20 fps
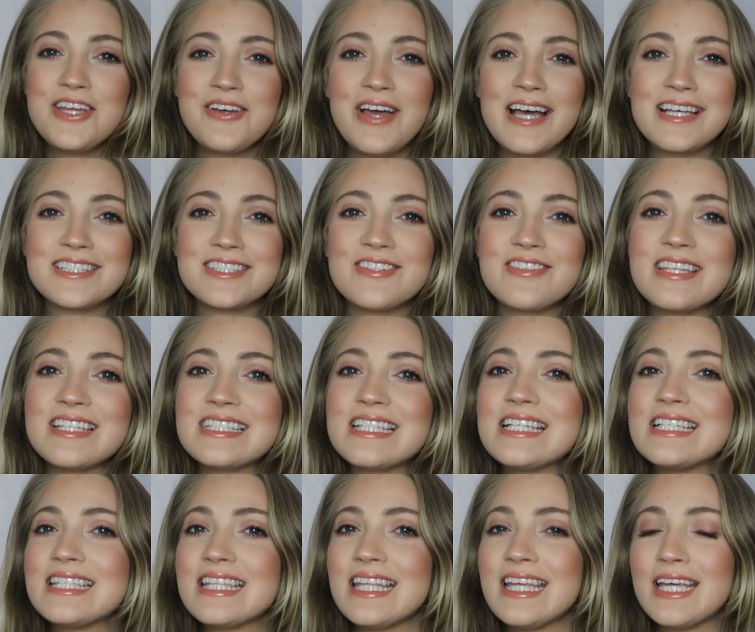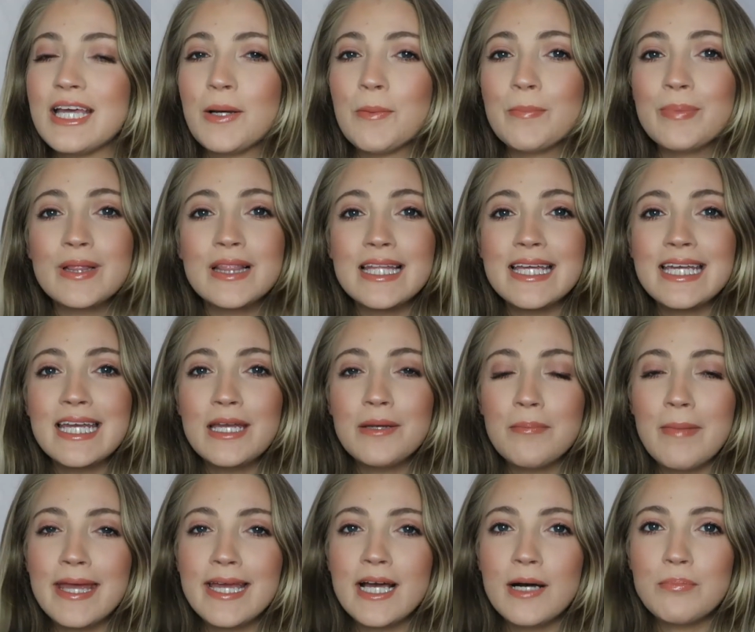guys, so this is the completed
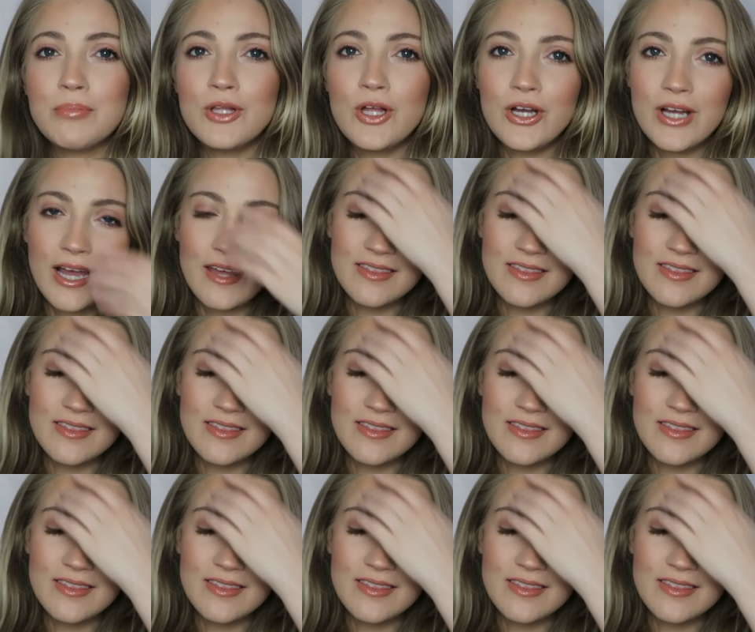makeup look.